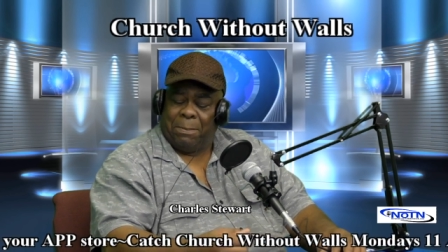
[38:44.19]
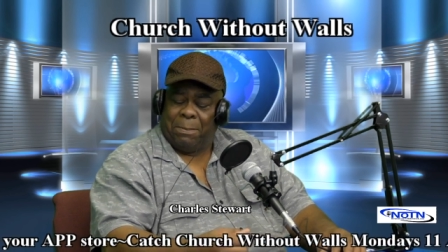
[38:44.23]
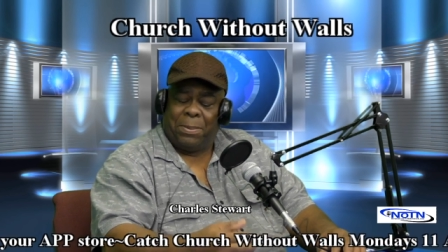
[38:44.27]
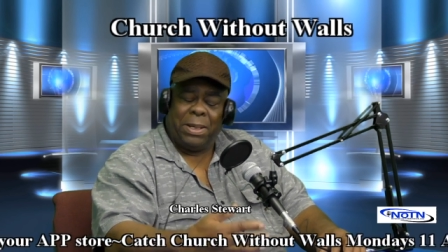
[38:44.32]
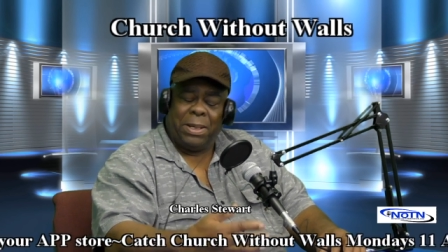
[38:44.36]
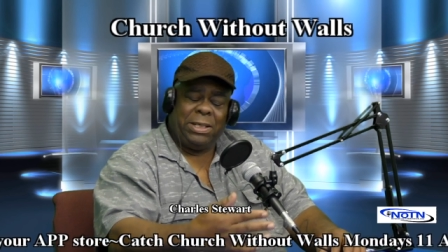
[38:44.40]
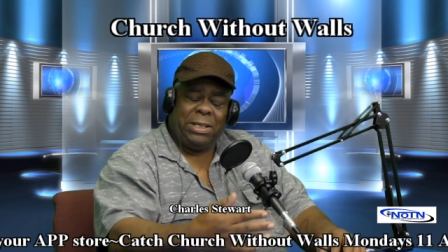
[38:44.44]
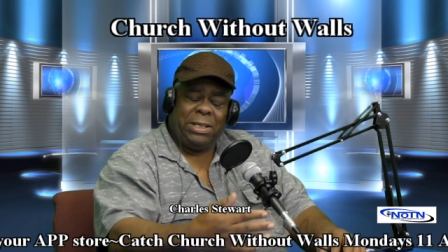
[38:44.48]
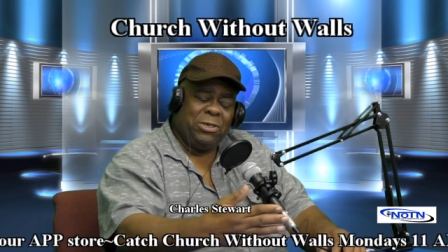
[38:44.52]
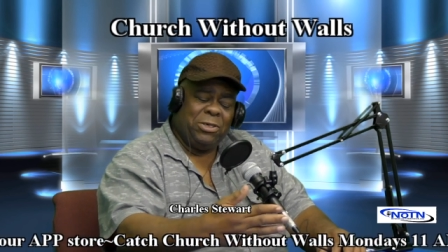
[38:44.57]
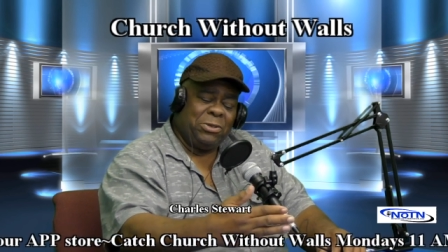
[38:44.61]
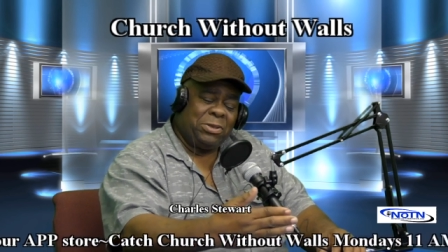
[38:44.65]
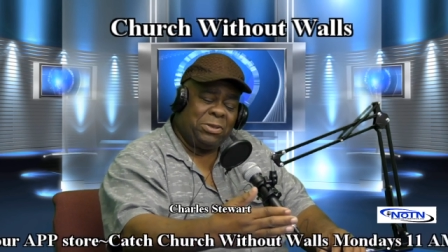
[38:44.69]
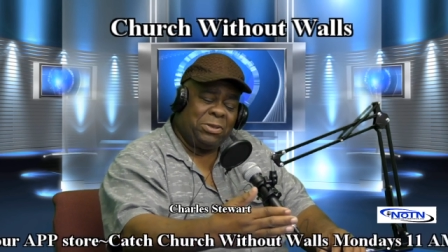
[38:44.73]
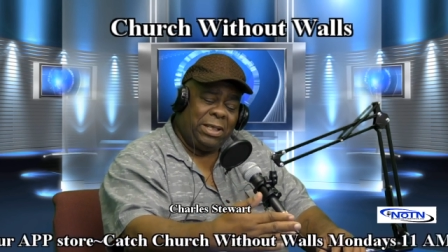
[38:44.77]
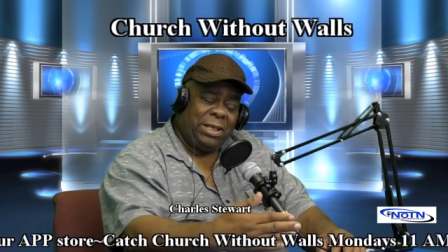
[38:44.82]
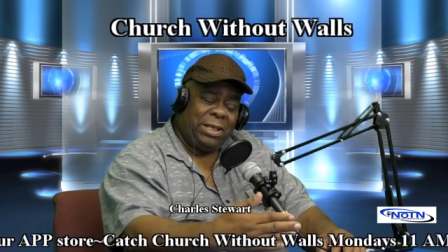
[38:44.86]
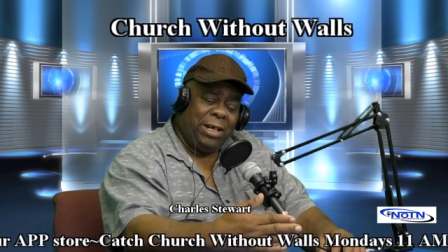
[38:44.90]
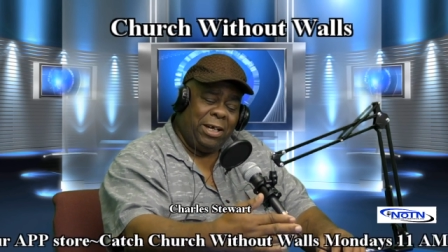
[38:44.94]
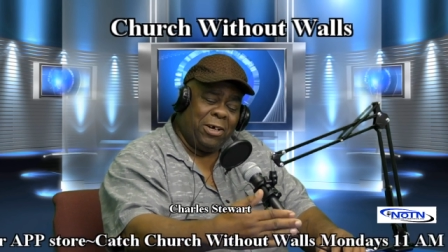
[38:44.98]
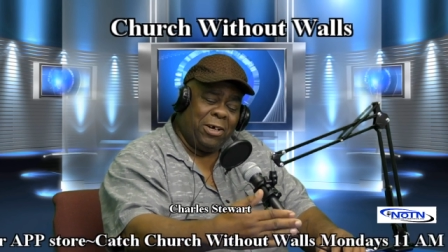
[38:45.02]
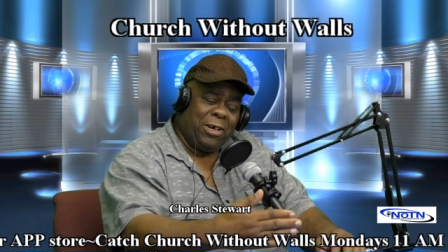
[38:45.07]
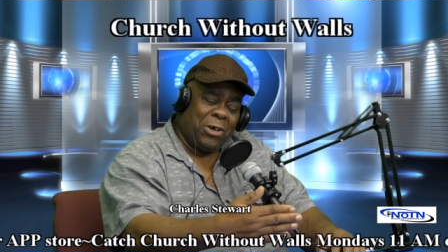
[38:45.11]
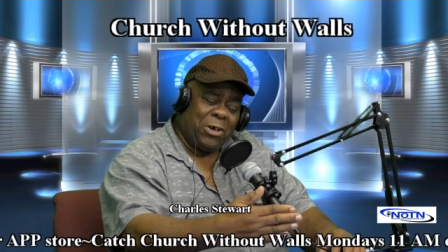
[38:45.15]
But you
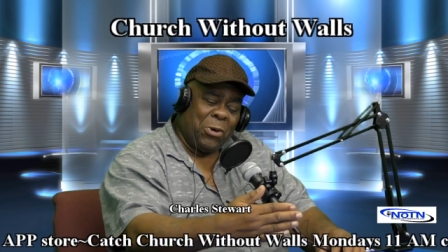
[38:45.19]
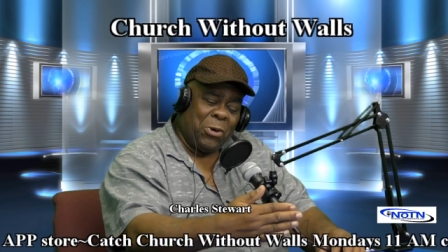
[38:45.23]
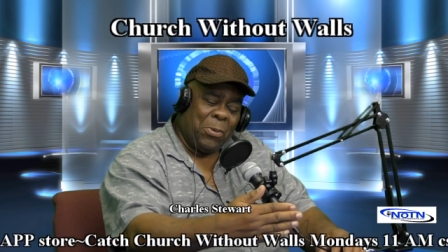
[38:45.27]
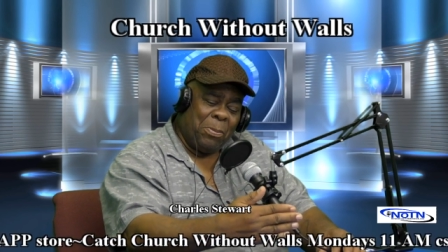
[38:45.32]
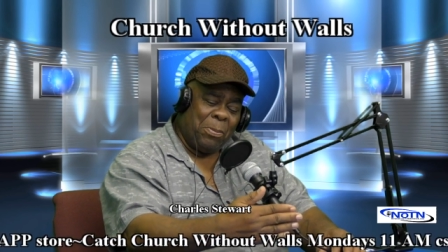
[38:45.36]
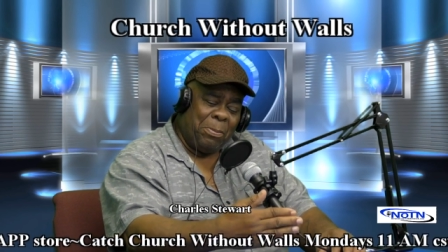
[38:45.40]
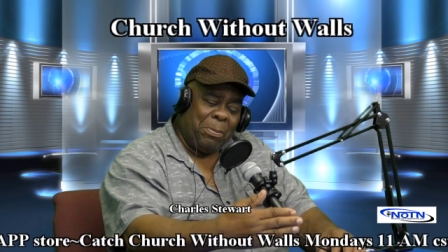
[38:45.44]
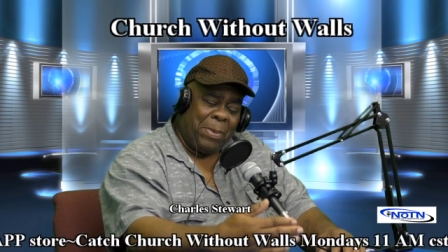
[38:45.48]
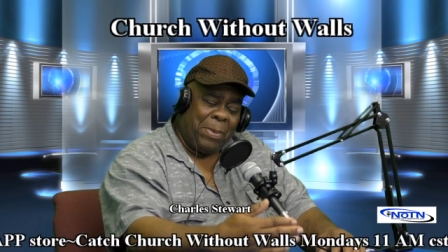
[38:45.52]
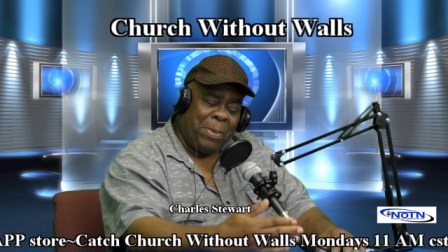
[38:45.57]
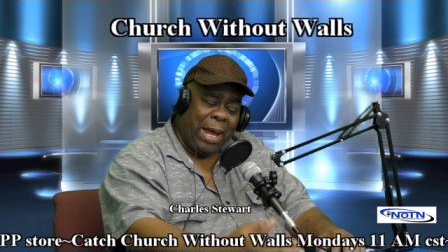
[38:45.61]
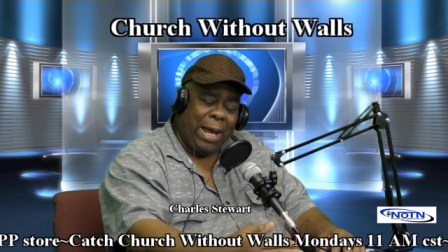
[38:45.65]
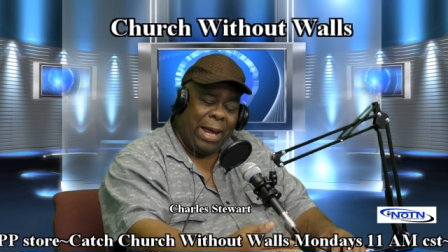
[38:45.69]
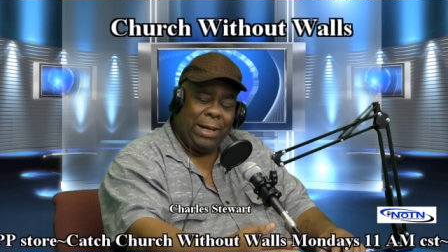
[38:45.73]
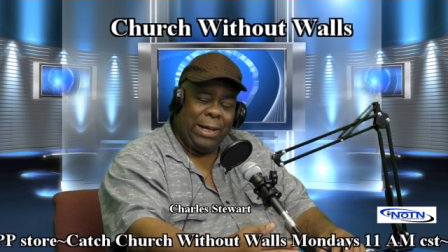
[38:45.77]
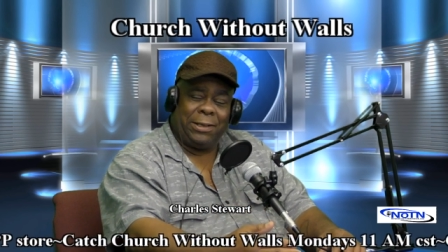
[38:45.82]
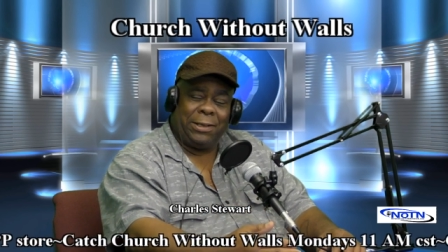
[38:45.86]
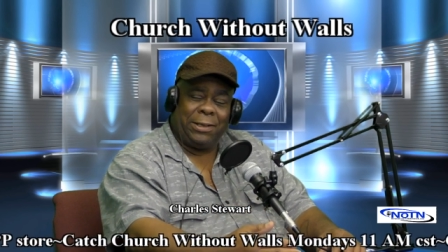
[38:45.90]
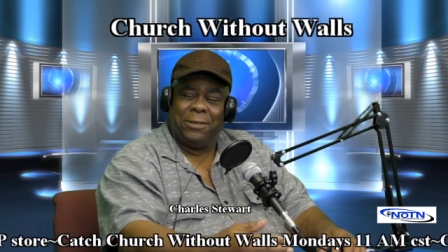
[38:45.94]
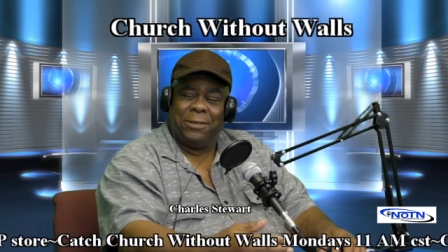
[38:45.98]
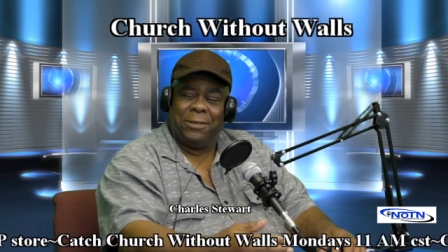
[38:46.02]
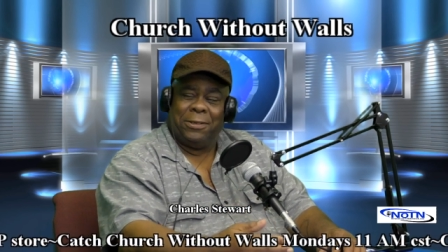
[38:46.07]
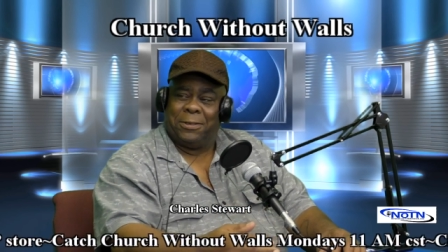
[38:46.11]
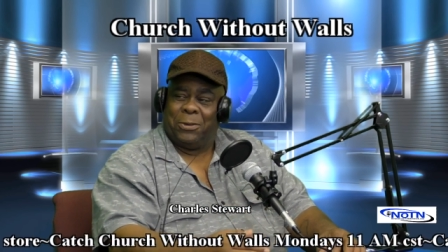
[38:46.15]
still go back
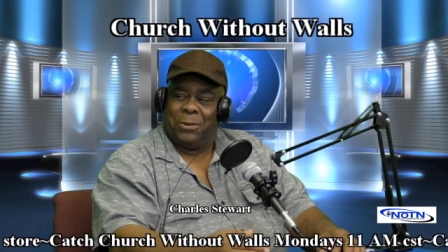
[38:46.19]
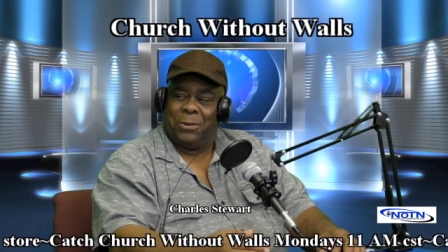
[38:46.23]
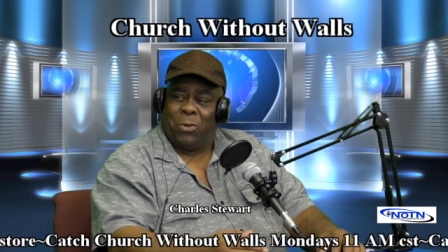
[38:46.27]
to